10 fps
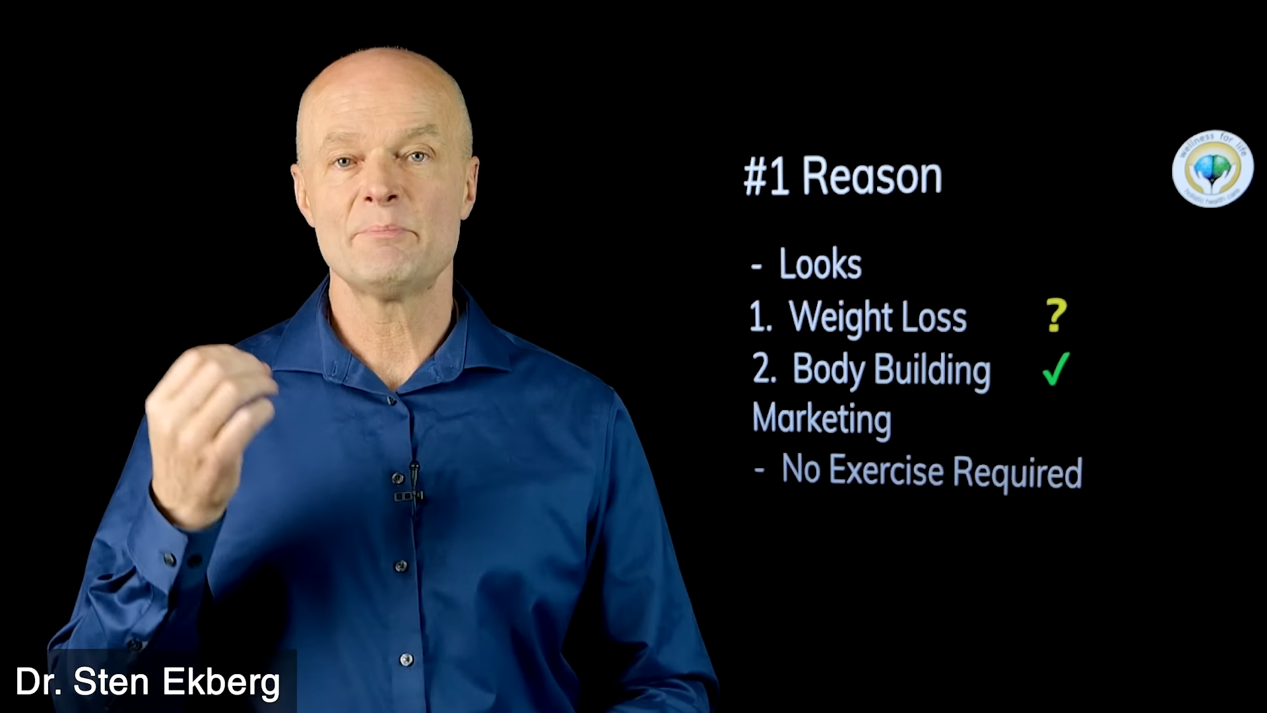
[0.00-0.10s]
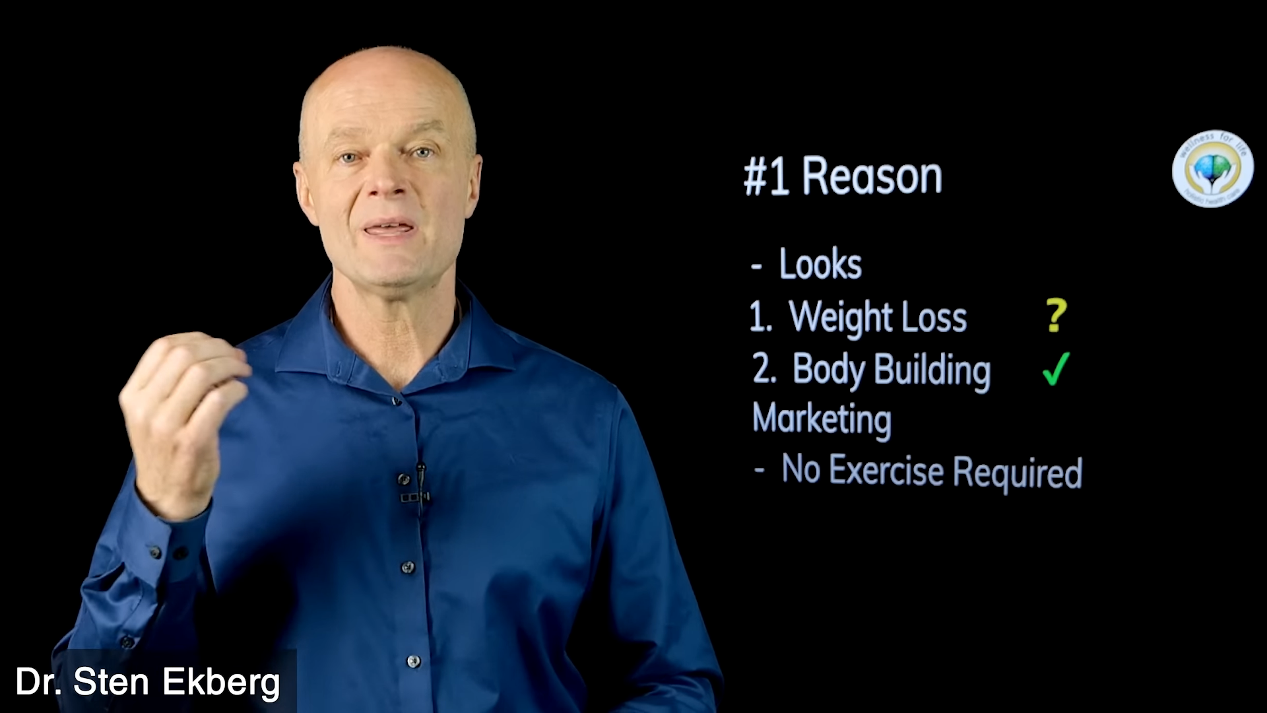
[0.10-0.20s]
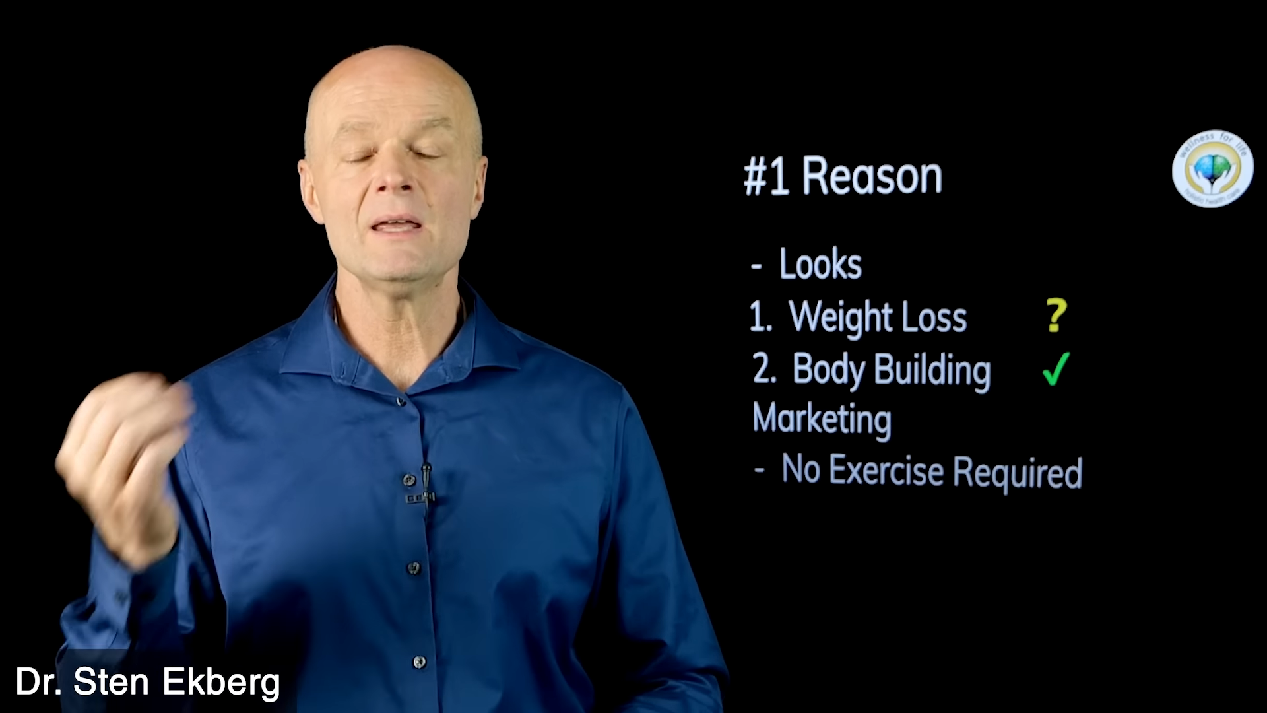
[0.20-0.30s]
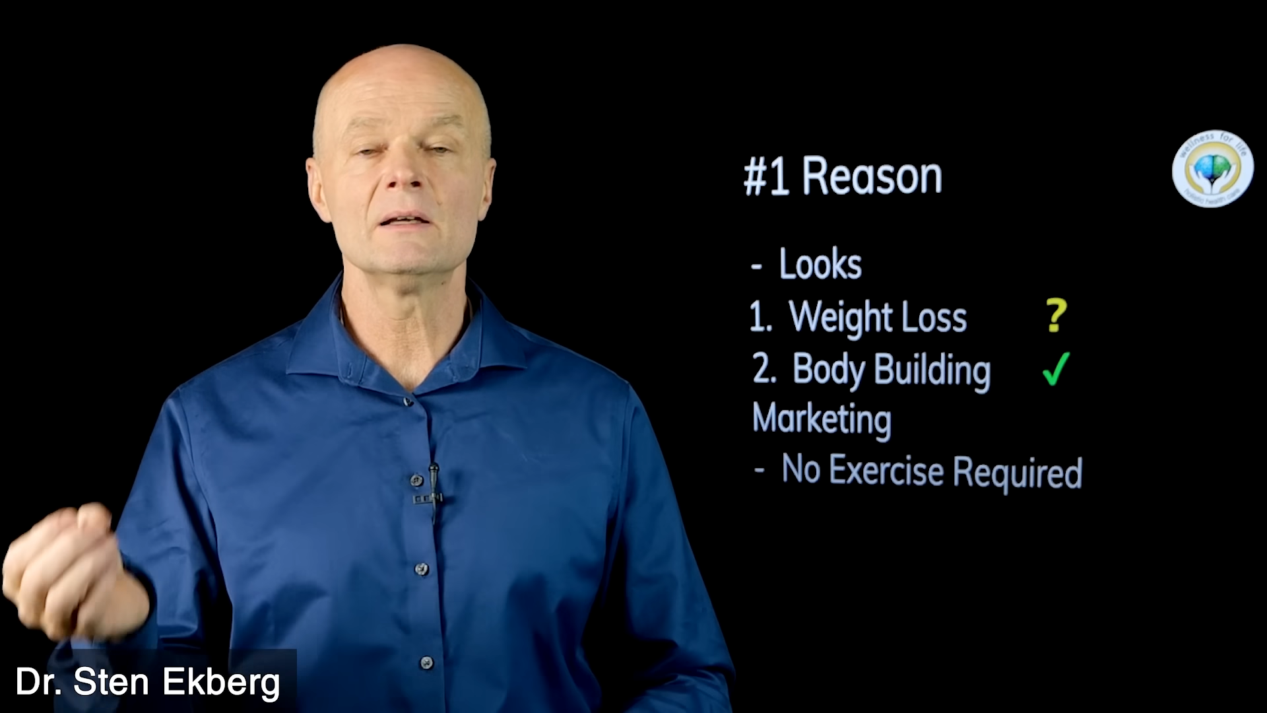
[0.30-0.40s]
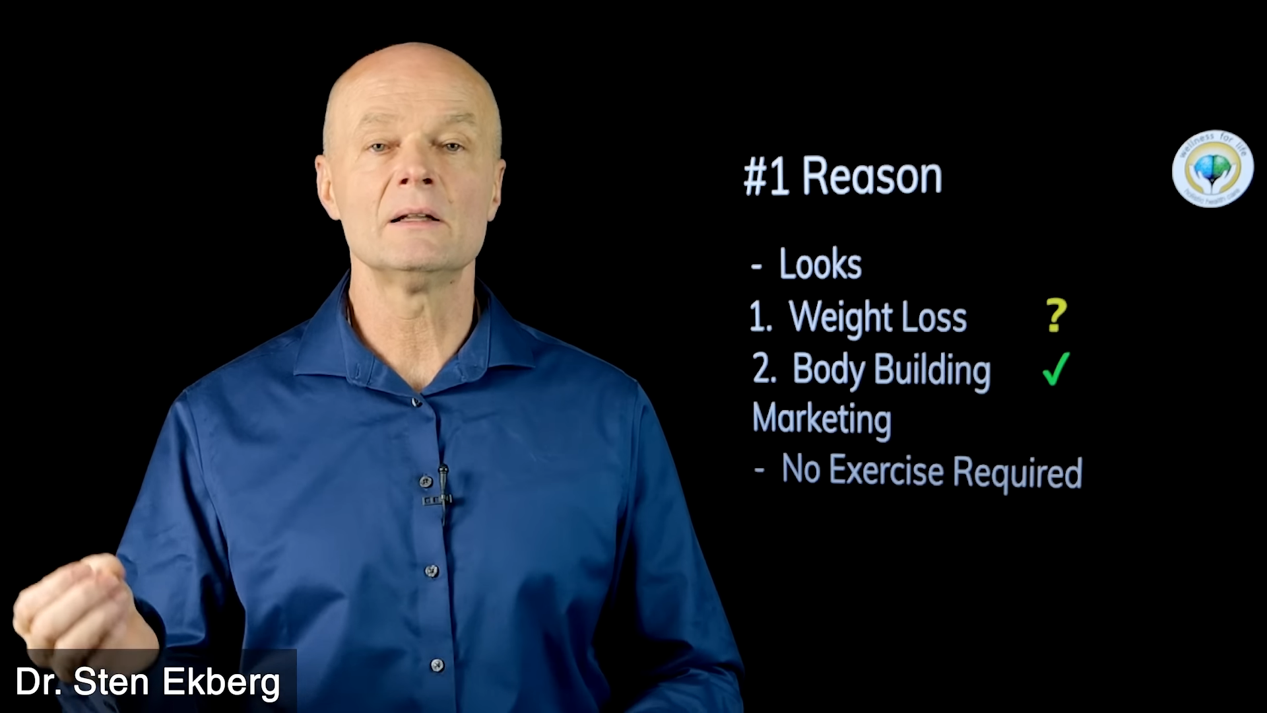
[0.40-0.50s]

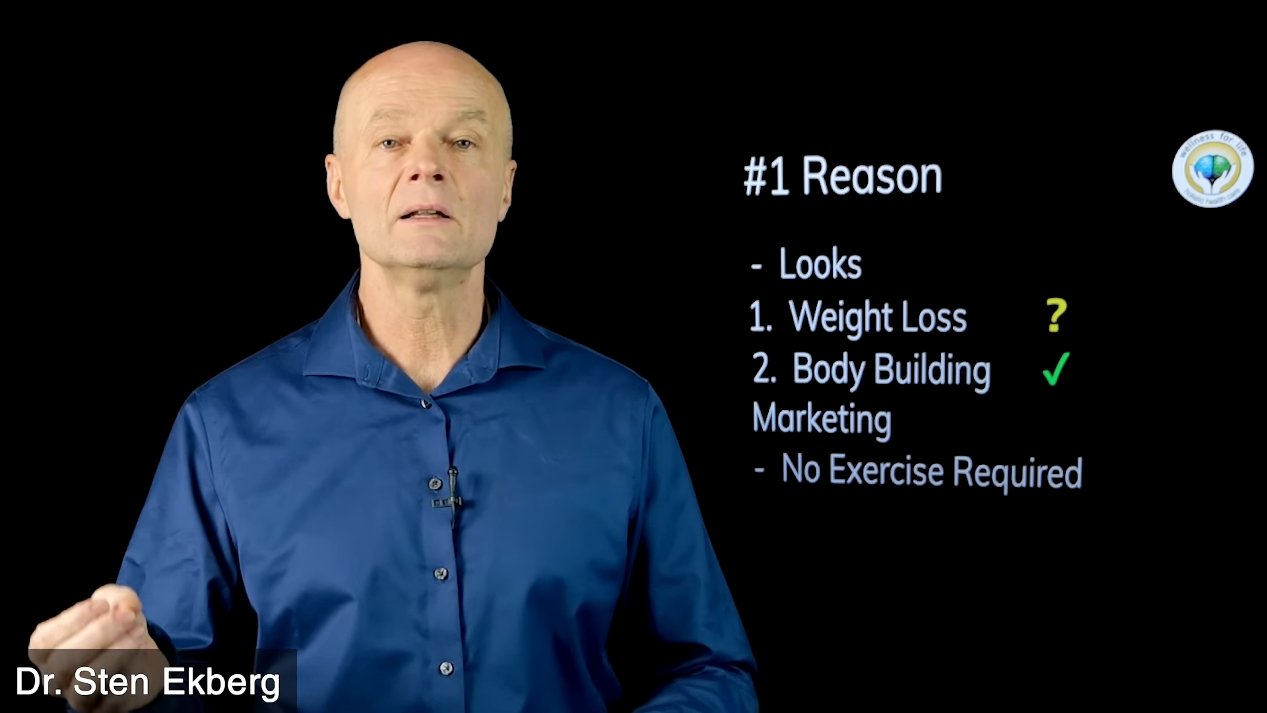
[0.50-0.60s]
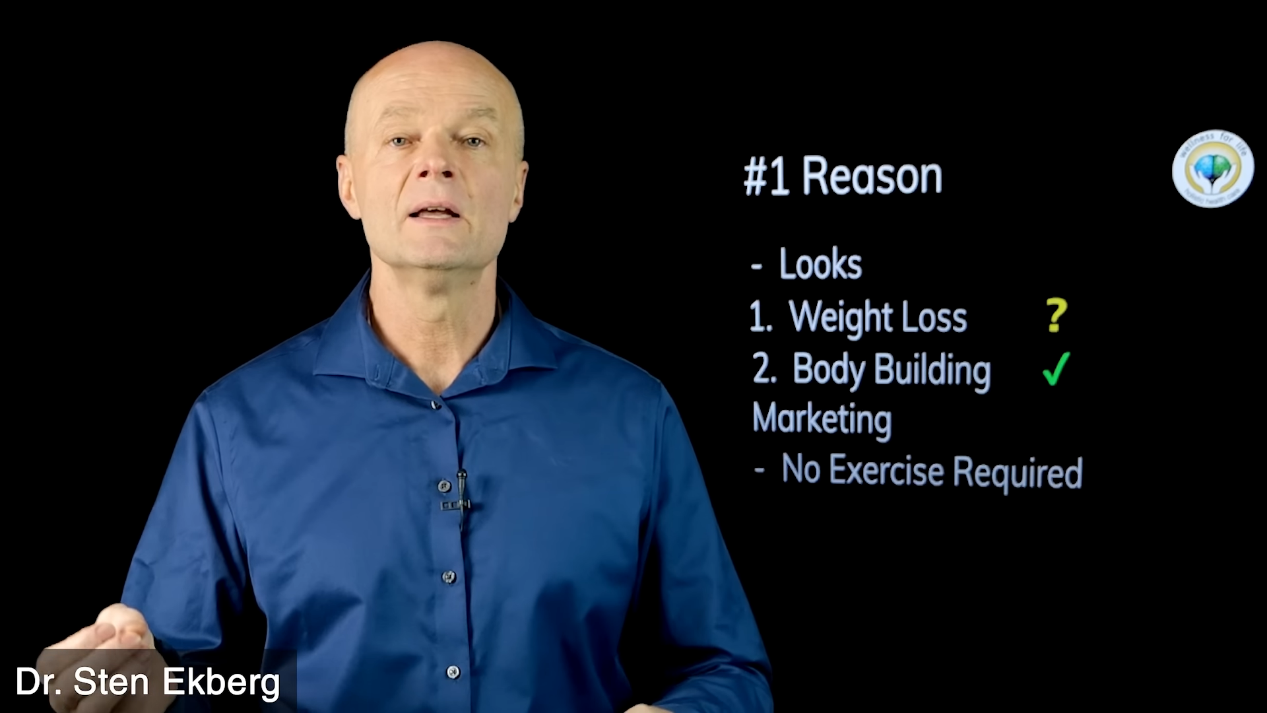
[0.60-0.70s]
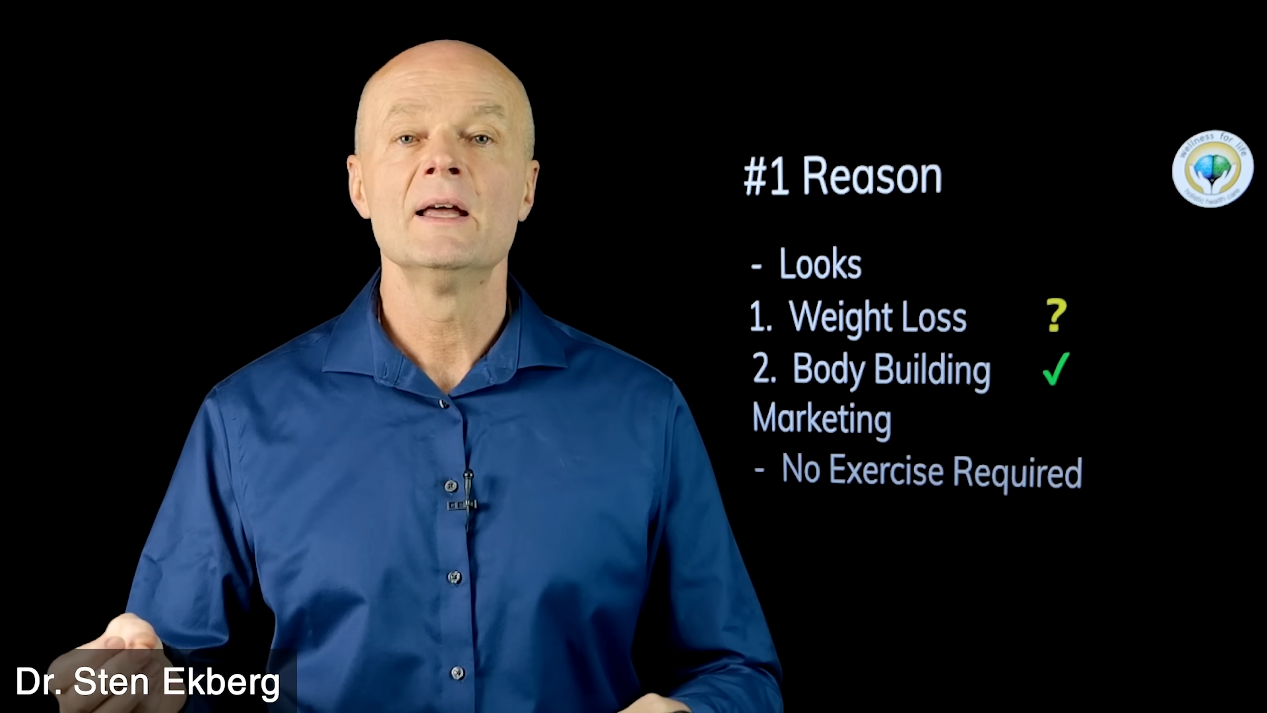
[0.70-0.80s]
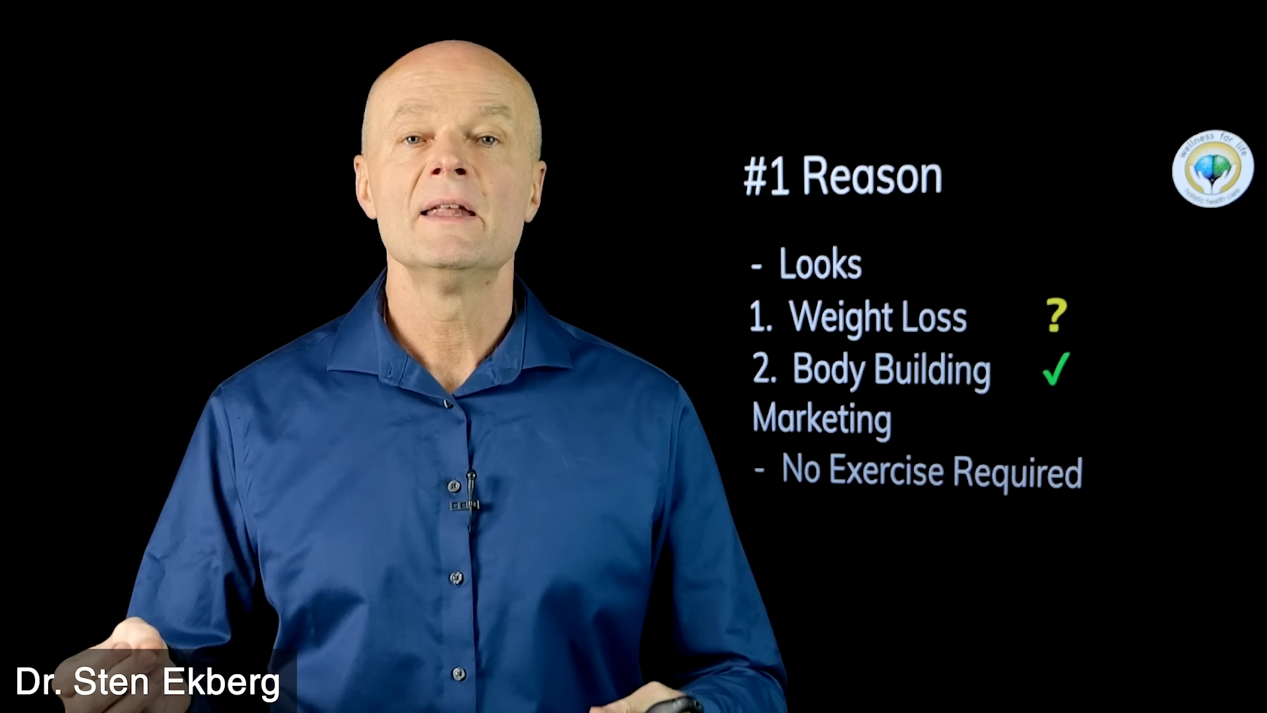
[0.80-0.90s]
pill,